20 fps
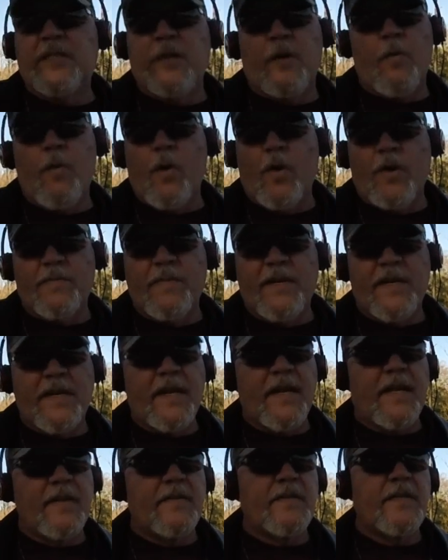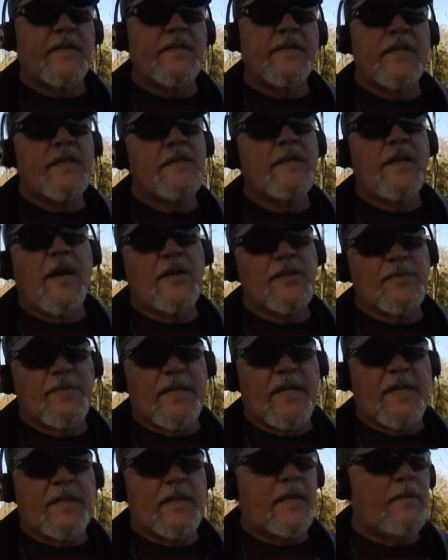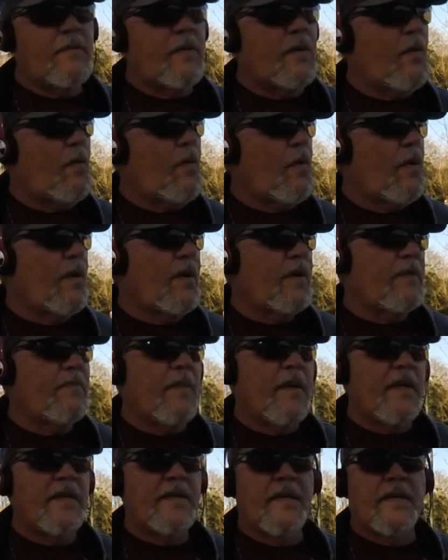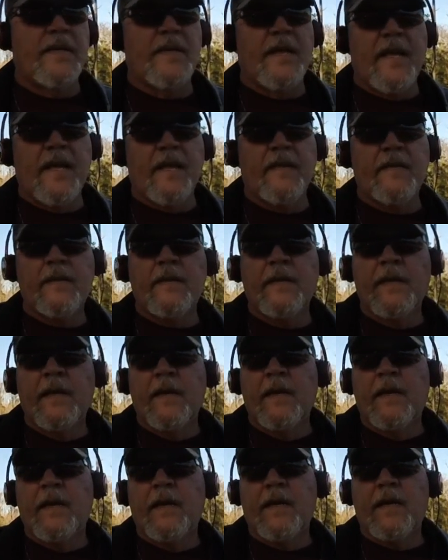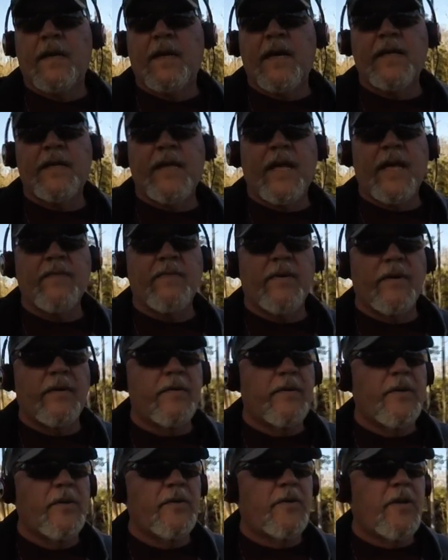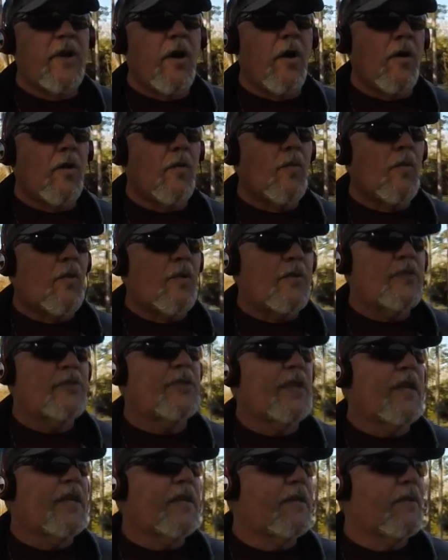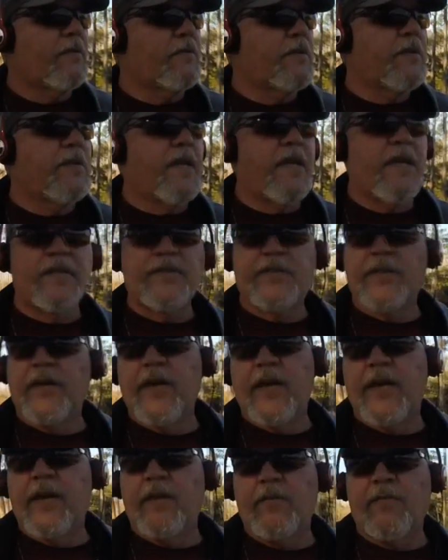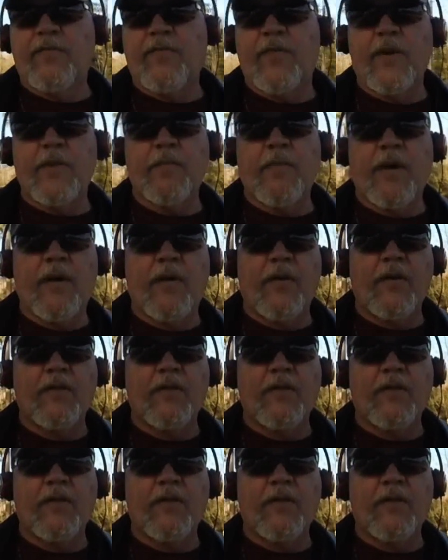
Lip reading: still worried me to death. Didn't cost me anything, but worried me to death. I had to have a good car wash. I had to go do that. I still got it on the front of my